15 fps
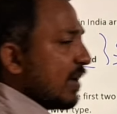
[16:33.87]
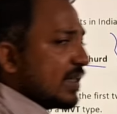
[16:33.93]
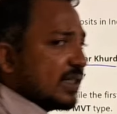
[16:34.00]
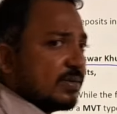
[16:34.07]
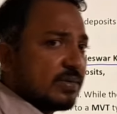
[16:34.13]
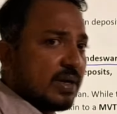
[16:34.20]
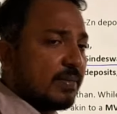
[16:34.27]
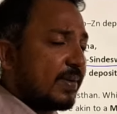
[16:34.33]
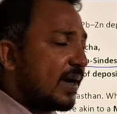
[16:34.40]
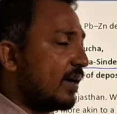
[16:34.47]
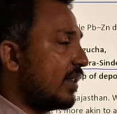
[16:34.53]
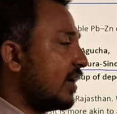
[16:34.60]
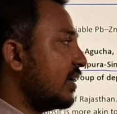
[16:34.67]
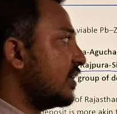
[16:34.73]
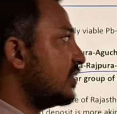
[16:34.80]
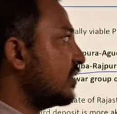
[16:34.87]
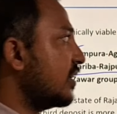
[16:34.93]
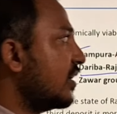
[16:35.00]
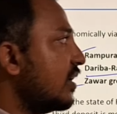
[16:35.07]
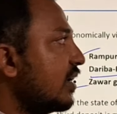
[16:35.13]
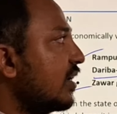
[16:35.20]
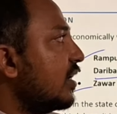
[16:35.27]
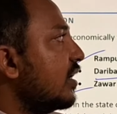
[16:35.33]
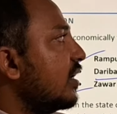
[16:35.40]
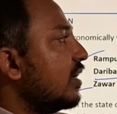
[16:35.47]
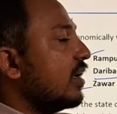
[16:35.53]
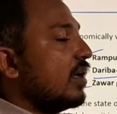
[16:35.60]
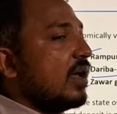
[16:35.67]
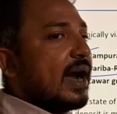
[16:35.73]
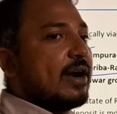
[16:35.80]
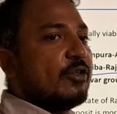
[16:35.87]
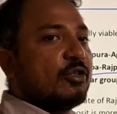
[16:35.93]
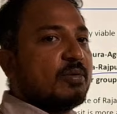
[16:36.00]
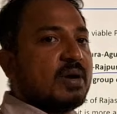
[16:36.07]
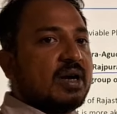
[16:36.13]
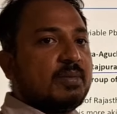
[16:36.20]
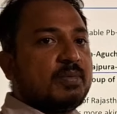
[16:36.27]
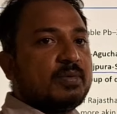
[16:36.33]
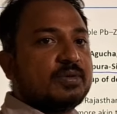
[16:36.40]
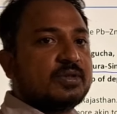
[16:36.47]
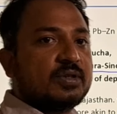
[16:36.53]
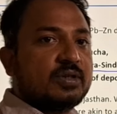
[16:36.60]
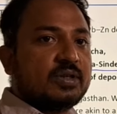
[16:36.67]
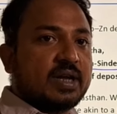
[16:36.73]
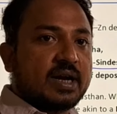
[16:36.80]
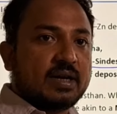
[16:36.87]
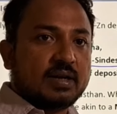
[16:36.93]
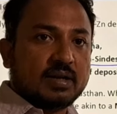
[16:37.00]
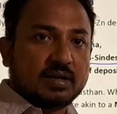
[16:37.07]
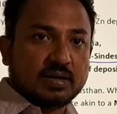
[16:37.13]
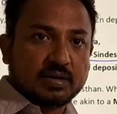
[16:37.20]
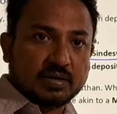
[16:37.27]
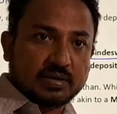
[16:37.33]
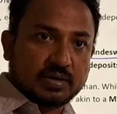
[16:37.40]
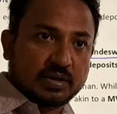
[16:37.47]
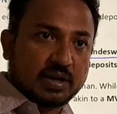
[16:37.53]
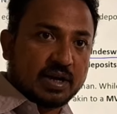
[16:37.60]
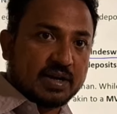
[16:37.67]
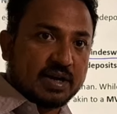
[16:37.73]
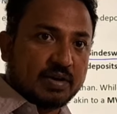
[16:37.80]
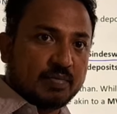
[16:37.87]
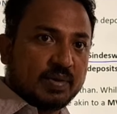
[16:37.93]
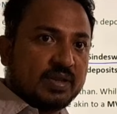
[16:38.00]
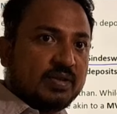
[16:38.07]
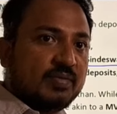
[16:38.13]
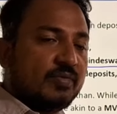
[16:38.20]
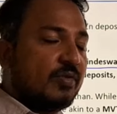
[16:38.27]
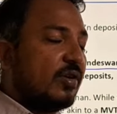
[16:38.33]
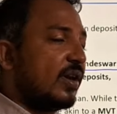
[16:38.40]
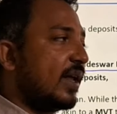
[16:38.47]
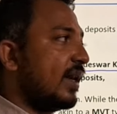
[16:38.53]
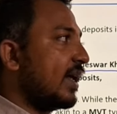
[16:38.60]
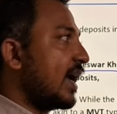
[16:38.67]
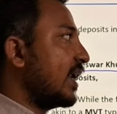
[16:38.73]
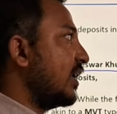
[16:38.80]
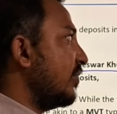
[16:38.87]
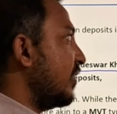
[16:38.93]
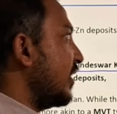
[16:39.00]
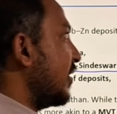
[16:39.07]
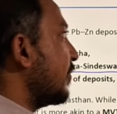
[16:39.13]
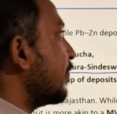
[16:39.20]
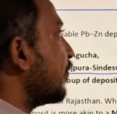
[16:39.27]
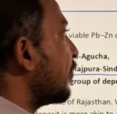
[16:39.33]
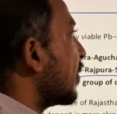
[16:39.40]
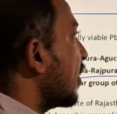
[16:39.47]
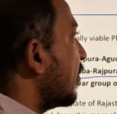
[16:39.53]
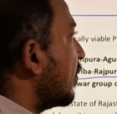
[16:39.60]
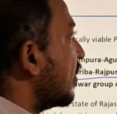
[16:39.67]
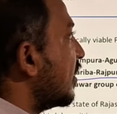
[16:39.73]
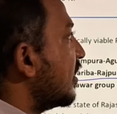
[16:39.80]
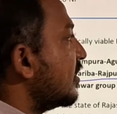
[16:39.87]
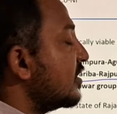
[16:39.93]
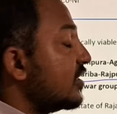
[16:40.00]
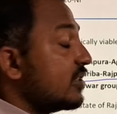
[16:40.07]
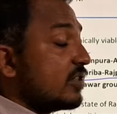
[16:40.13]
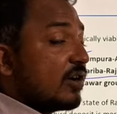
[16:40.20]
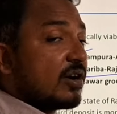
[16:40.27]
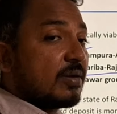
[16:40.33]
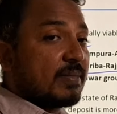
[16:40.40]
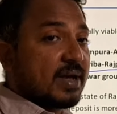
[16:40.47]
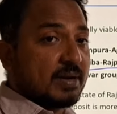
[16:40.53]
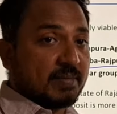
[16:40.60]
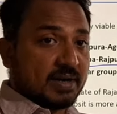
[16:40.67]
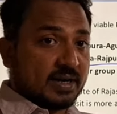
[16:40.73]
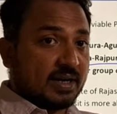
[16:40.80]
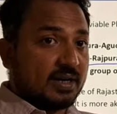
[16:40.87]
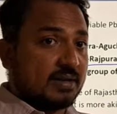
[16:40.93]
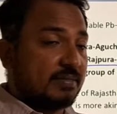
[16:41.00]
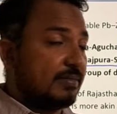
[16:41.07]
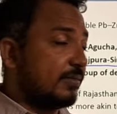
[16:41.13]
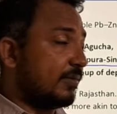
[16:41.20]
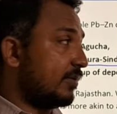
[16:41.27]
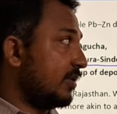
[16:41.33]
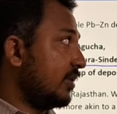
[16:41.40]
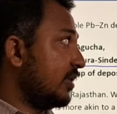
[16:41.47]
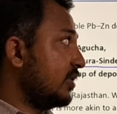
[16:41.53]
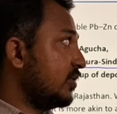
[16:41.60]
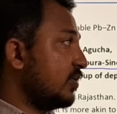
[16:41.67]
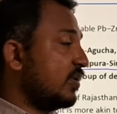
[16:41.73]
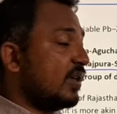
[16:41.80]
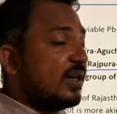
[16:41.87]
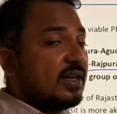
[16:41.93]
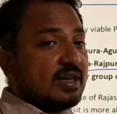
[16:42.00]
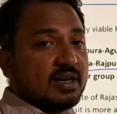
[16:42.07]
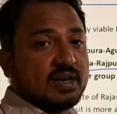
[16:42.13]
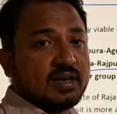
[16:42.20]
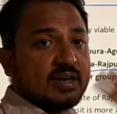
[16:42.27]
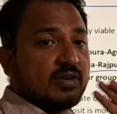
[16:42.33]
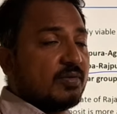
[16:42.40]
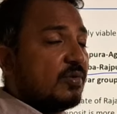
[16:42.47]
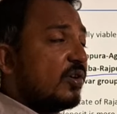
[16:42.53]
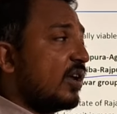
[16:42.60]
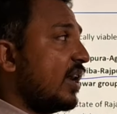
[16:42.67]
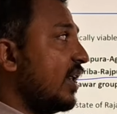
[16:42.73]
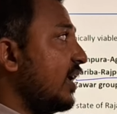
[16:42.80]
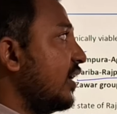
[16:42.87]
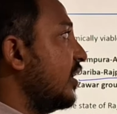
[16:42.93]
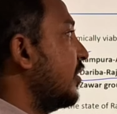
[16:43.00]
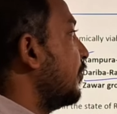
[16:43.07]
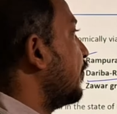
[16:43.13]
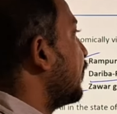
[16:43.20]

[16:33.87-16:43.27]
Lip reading: massive sulfide, that is a hydrothermal deposition that related with volcanic activity. But this is not magmatic, it is only related to volcanic.